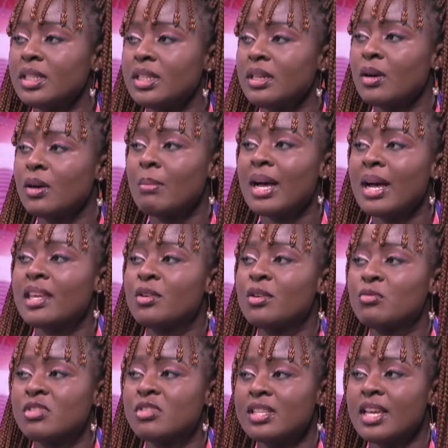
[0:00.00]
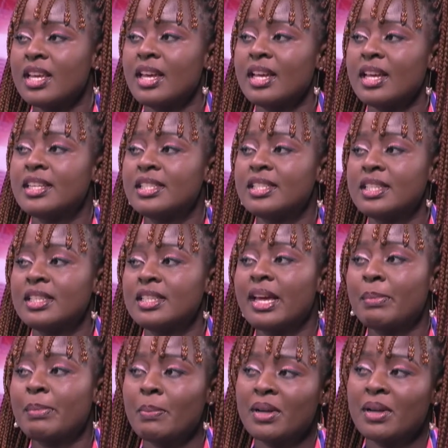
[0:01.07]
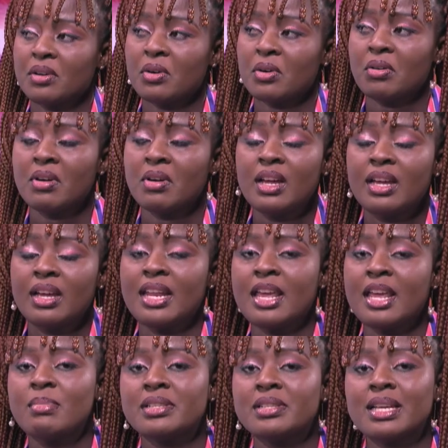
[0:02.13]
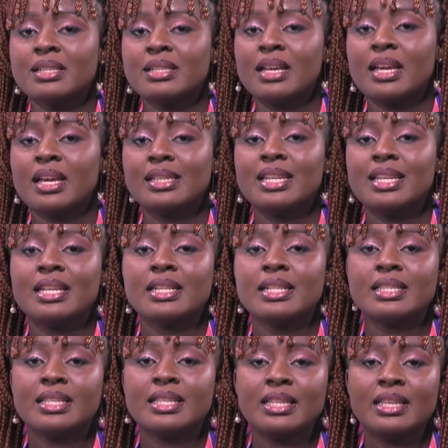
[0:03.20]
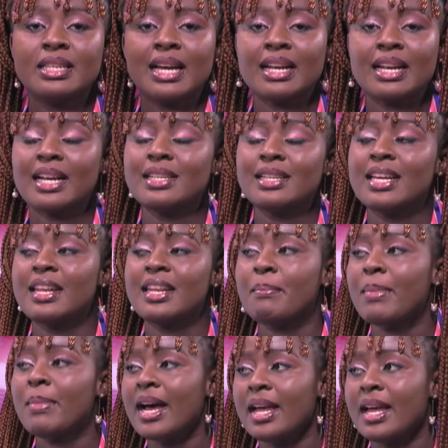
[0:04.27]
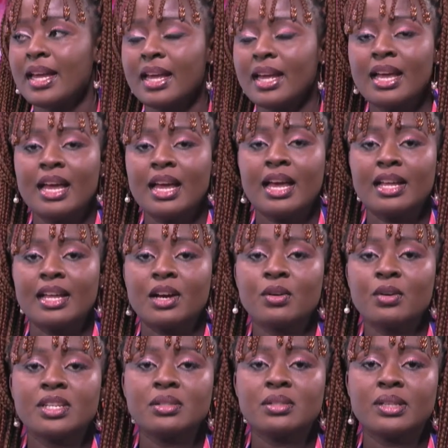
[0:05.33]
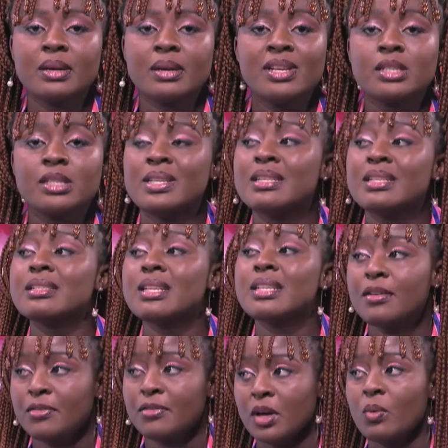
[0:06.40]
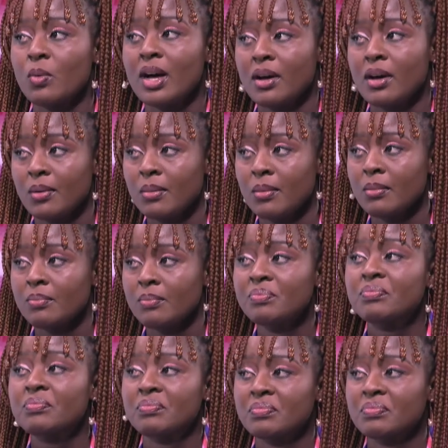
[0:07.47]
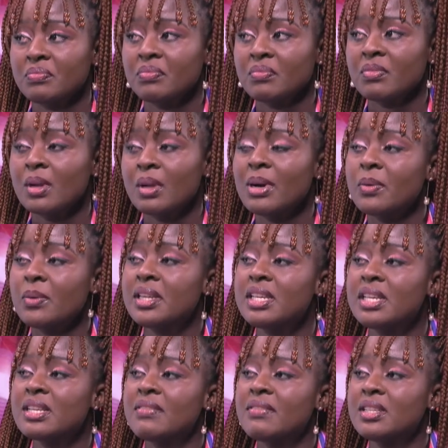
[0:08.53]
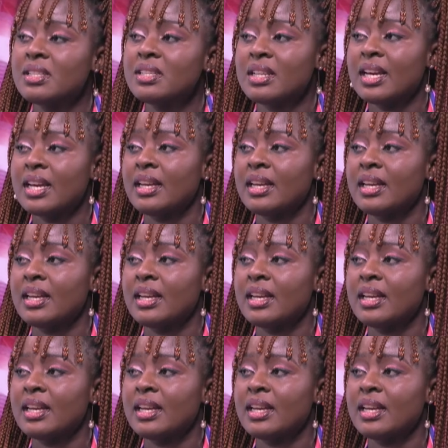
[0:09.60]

or my who say, indeed, like Papa Nico. Now, ABC says, dainty, and I didn't buy it. And according to them, he's been sick for a while. But when you're